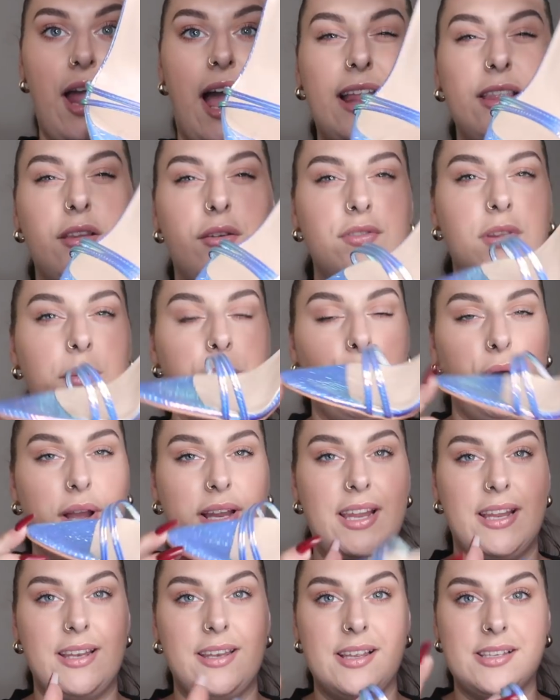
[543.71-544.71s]
I love the
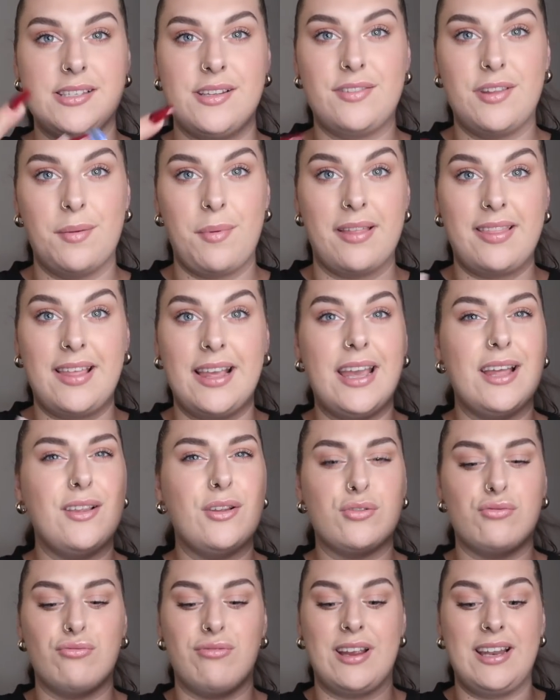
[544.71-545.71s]
pointedness of them. I think it
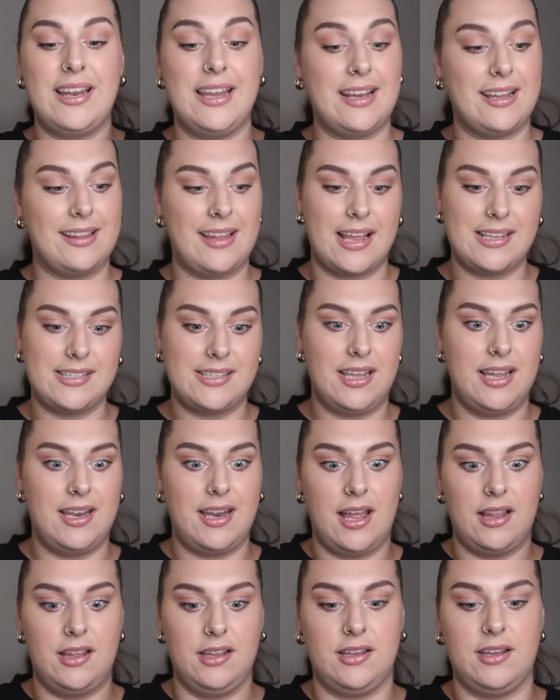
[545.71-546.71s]
looks really classy and
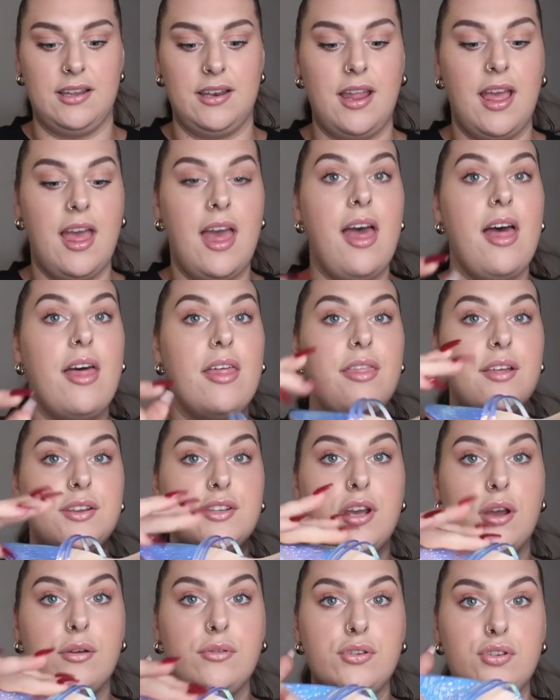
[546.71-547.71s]
elegant. The
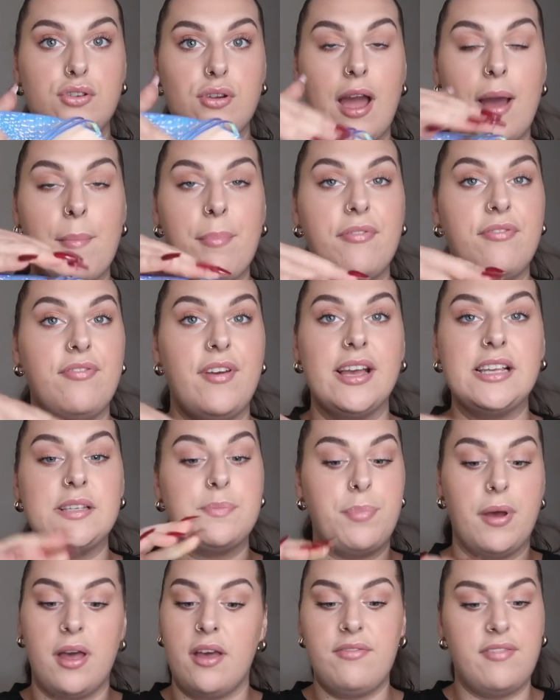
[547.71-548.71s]
toe strap fits
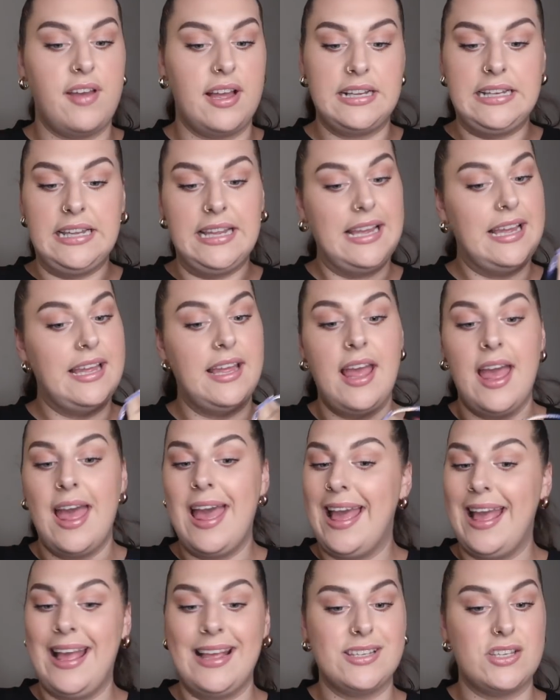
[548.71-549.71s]
perfectly.
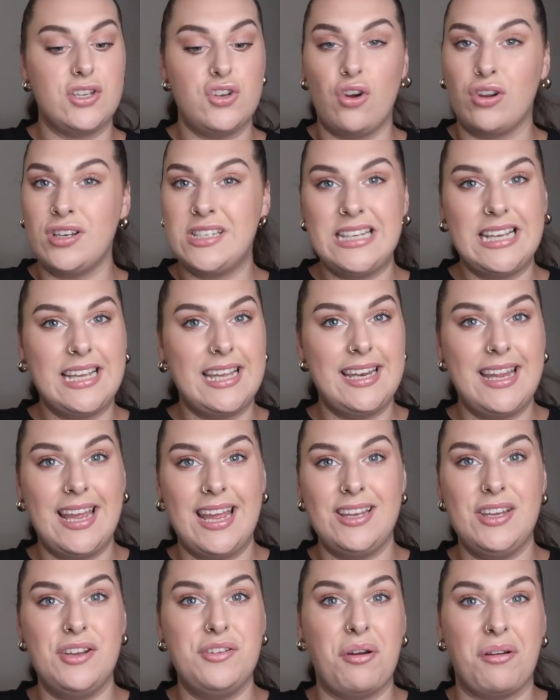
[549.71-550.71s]
It's not digging
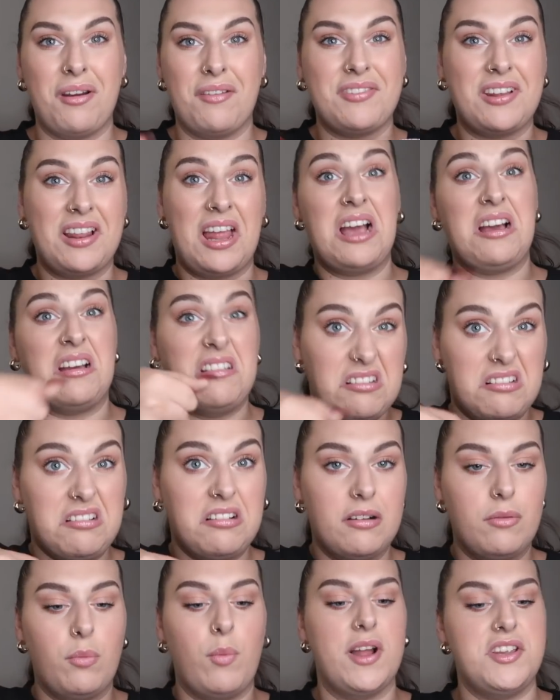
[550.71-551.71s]
in. You don't have to like
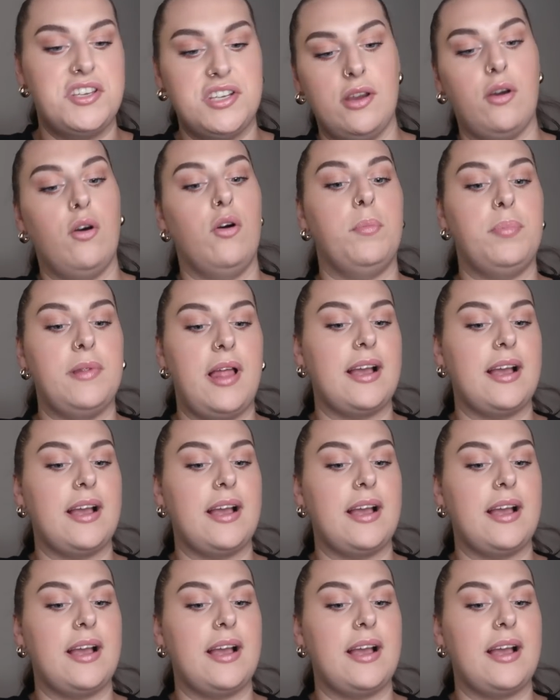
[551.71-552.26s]
wedge it up.